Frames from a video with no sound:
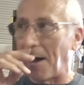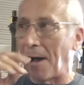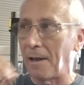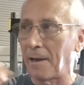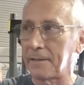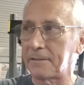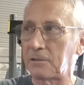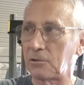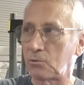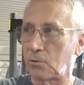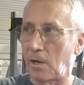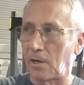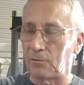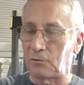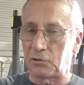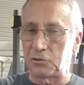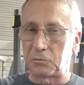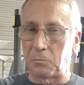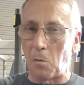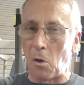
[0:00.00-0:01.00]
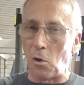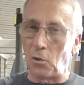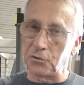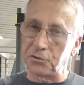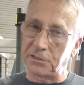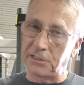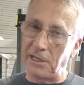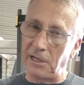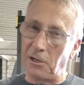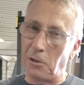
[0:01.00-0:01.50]
I like to try on a small
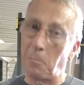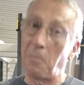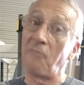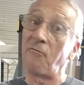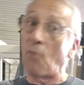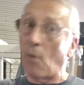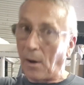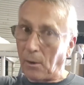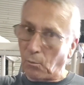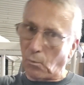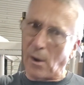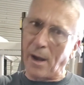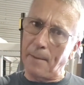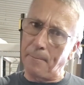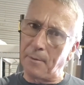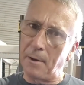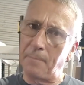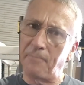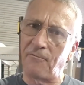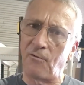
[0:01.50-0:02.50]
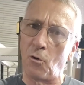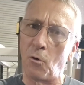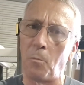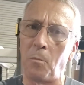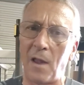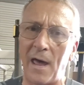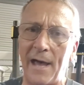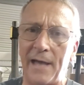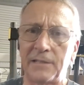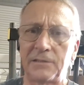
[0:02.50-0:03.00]
scale before I ramp up full
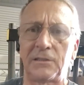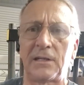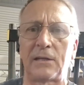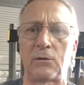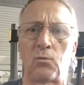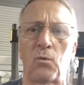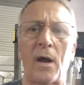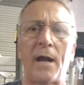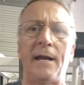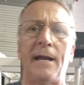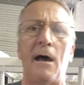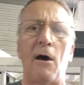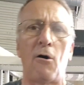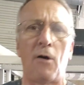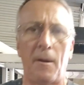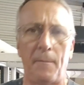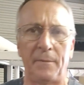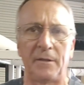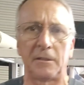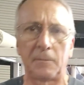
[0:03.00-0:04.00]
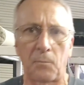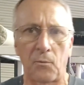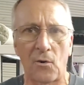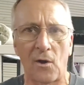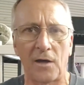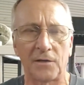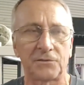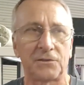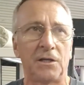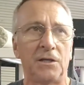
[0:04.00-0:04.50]
blast. Like right now, I'm in the
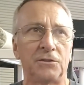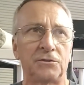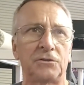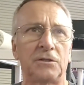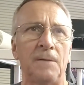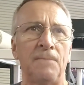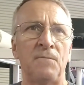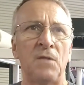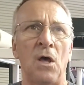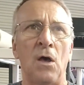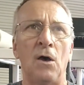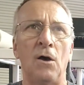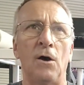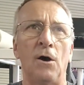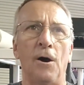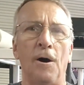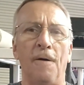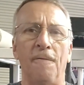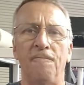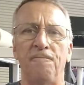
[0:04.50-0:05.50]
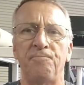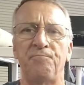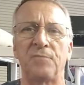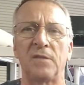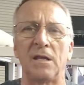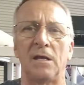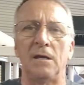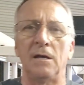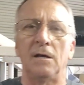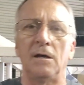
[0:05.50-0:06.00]
process of,
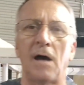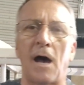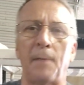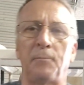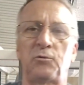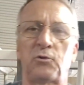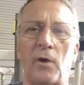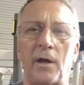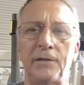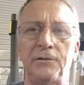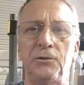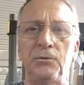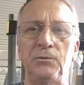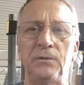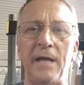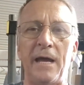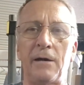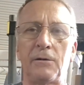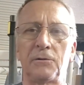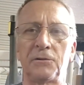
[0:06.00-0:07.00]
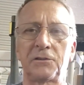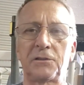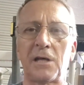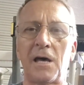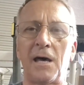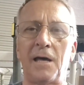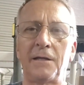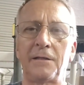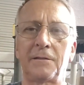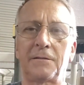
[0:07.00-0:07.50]
I'm trying to
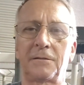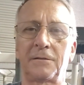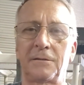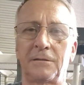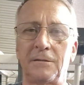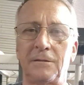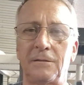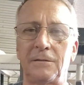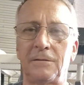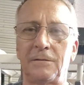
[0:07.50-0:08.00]
downsize